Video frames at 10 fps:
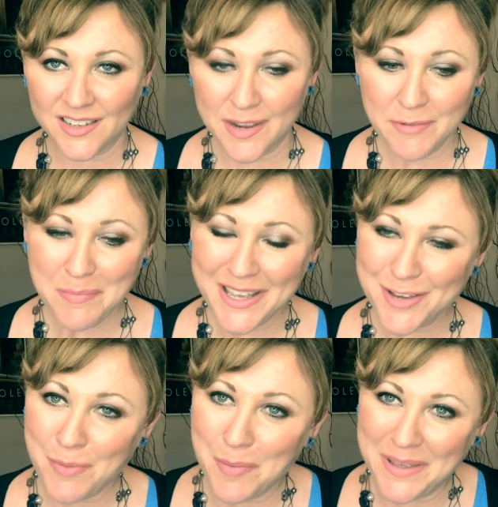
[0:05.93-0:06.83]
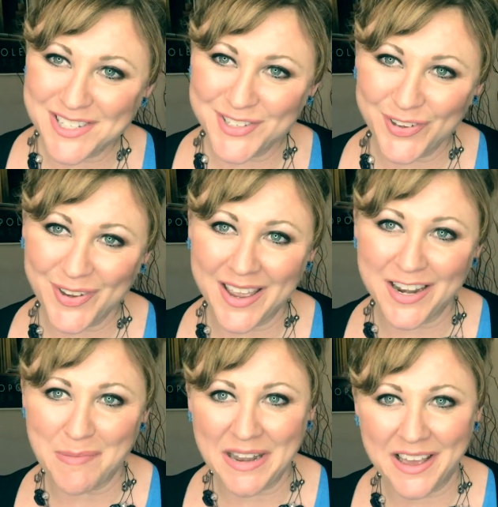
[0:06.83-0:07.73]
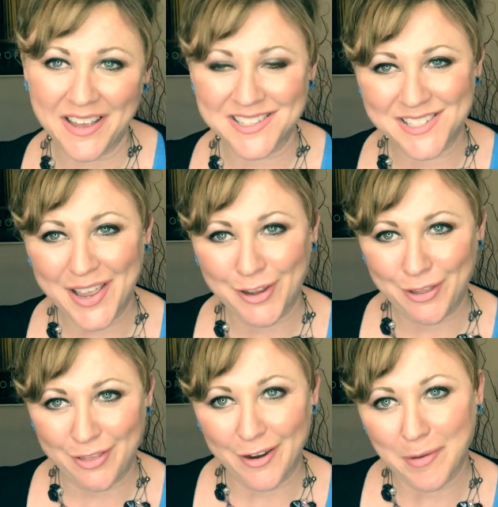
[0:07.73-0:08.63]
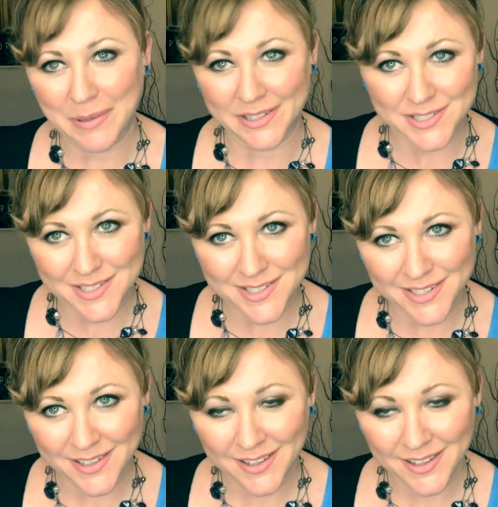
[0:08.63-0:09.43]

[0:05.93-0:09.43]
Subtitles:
I'm Rebekah Popescu and I'm an art psychotherapist.